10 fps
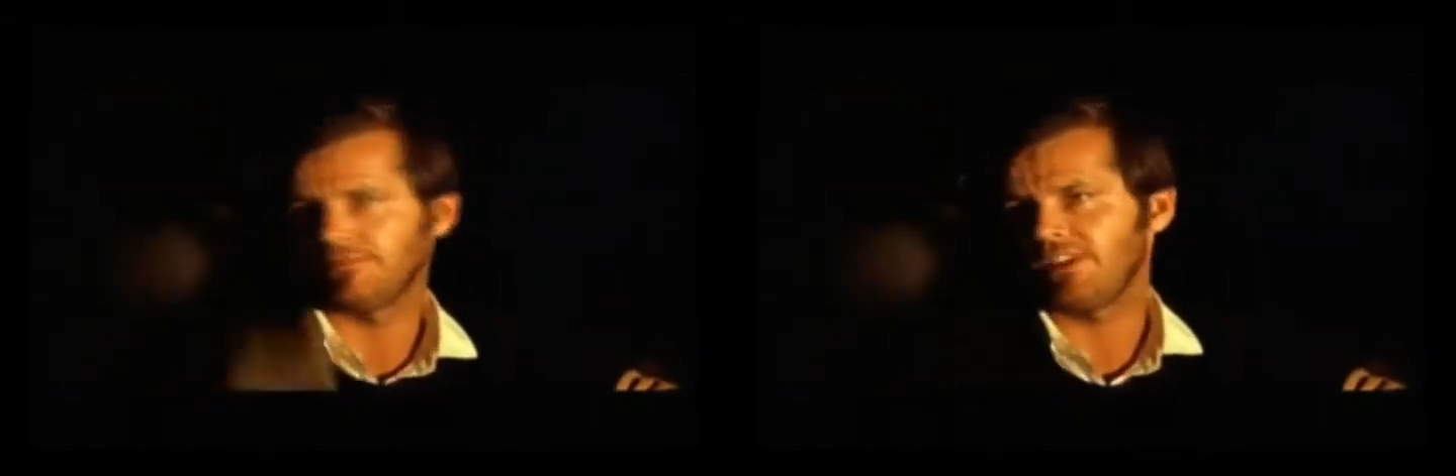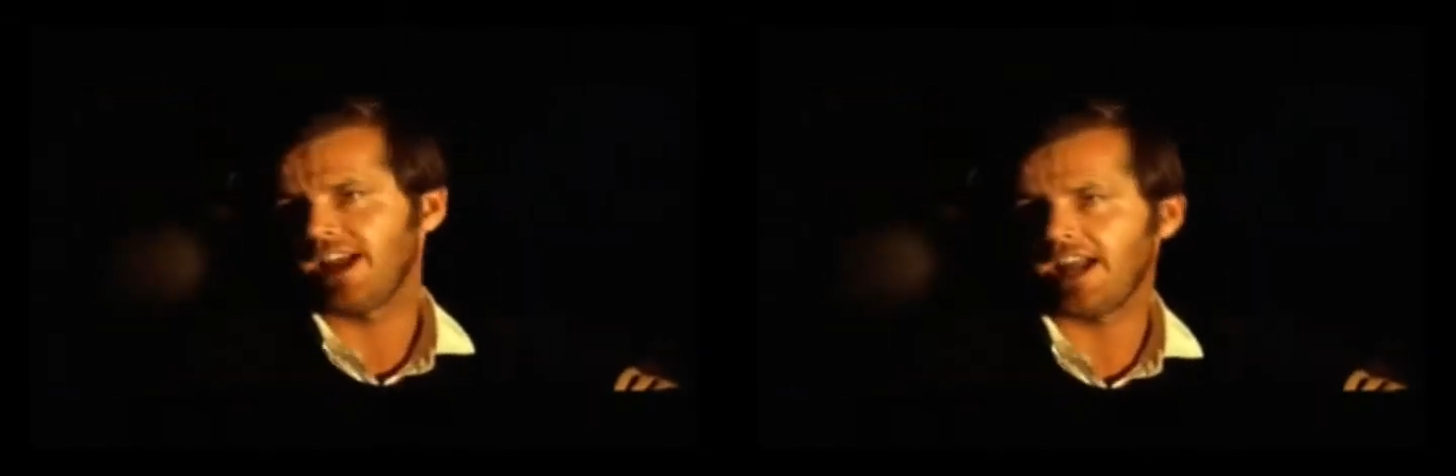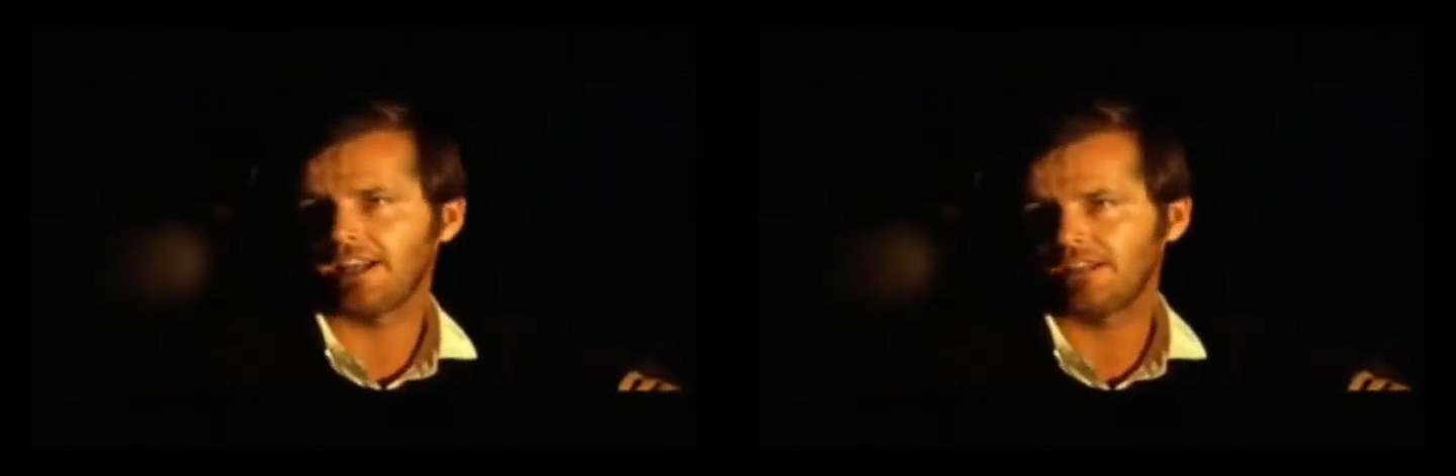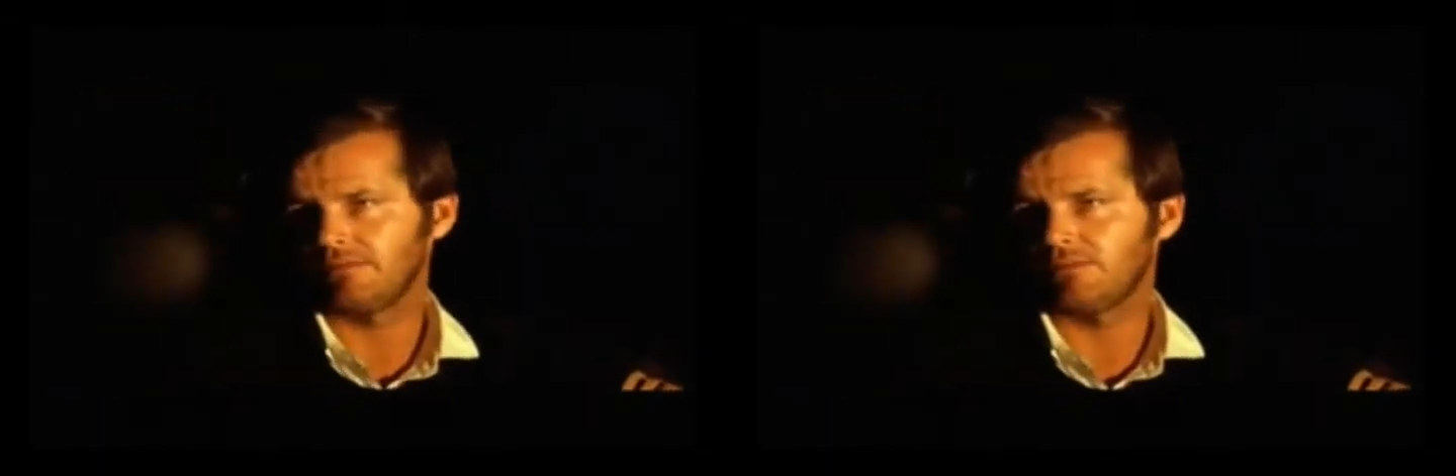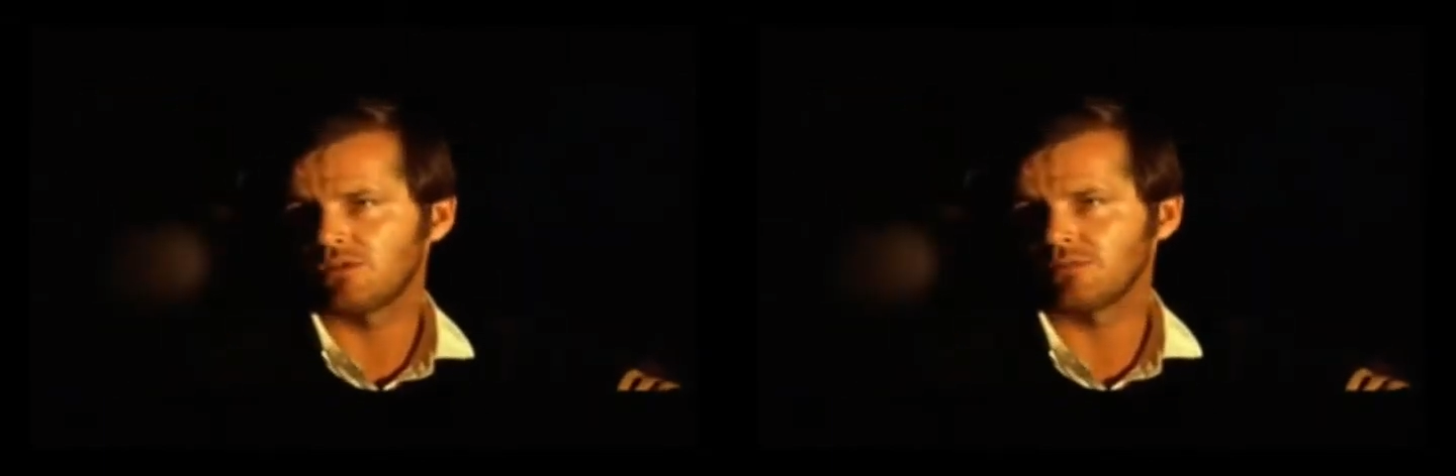flying in
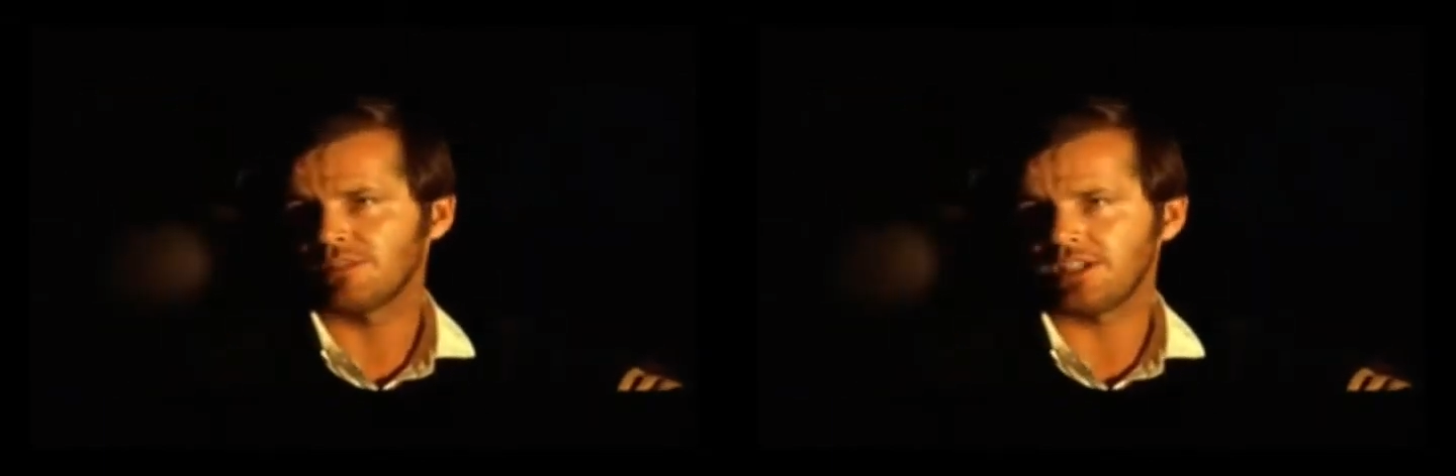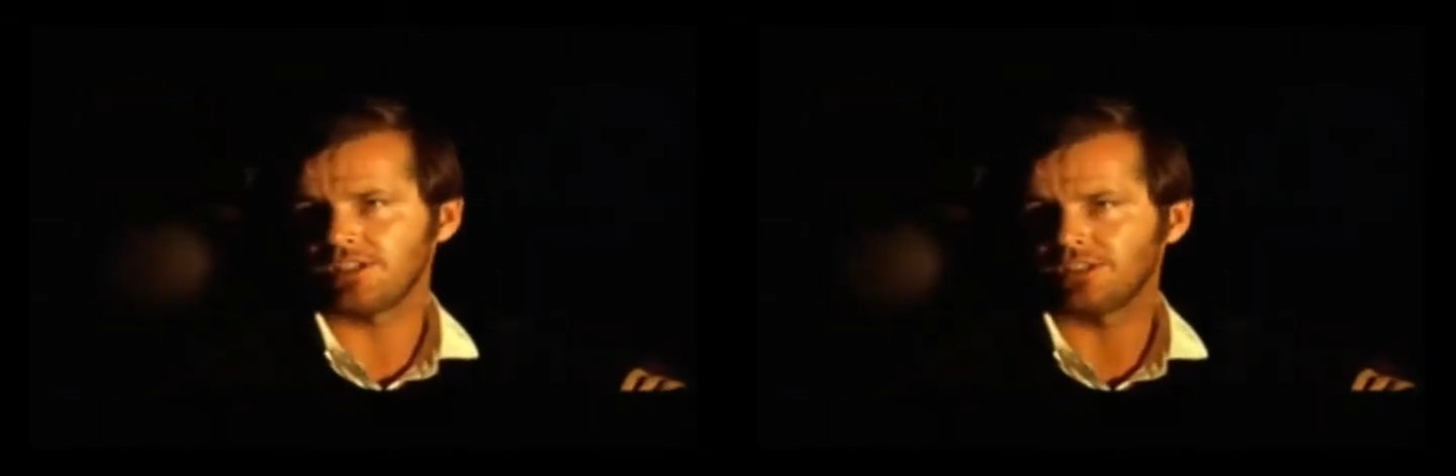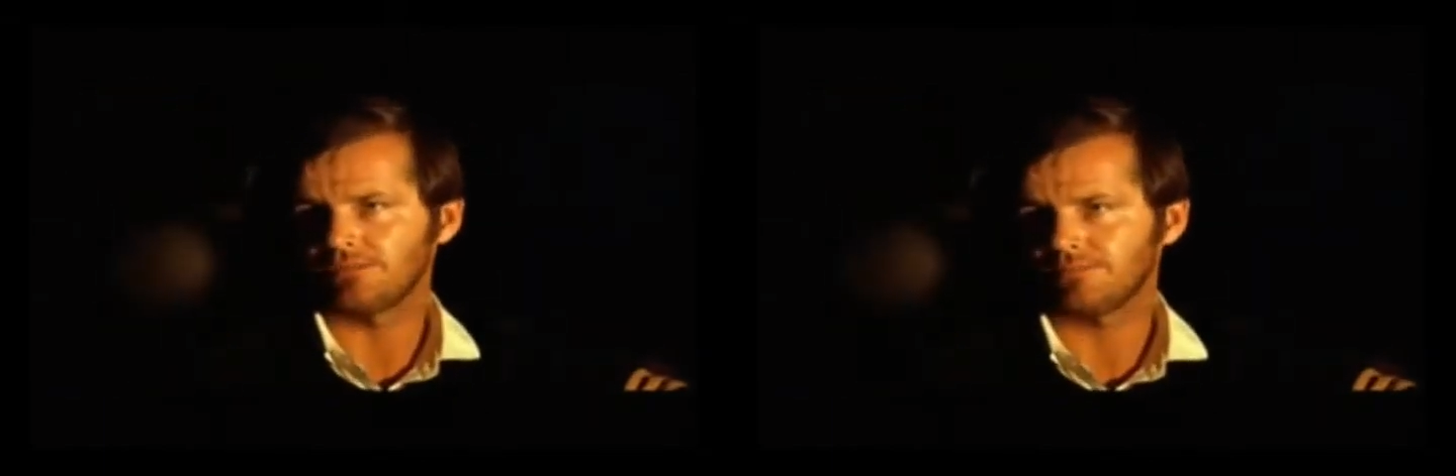formation.